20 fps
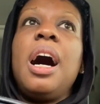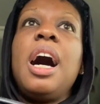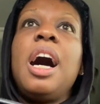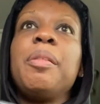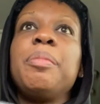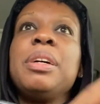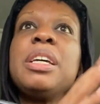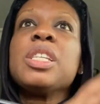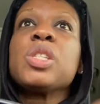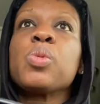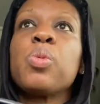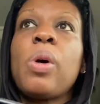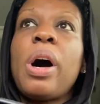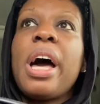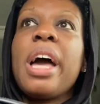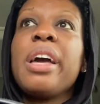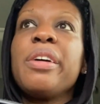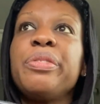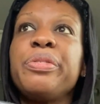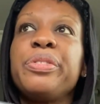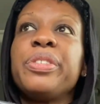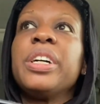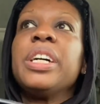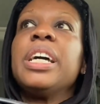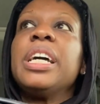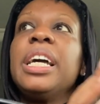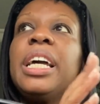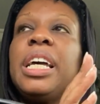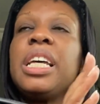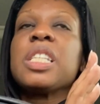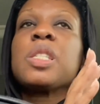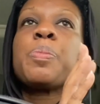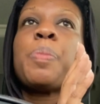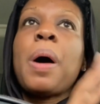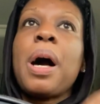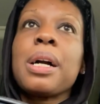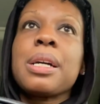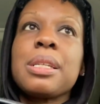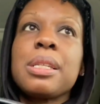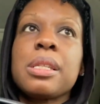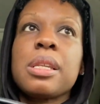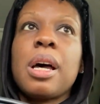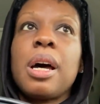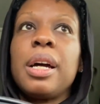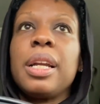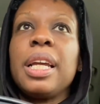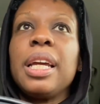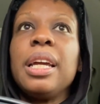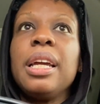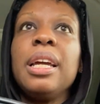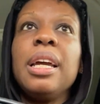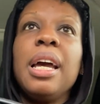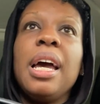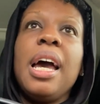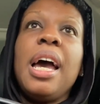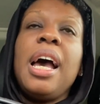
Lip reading: His wife is Pakistani,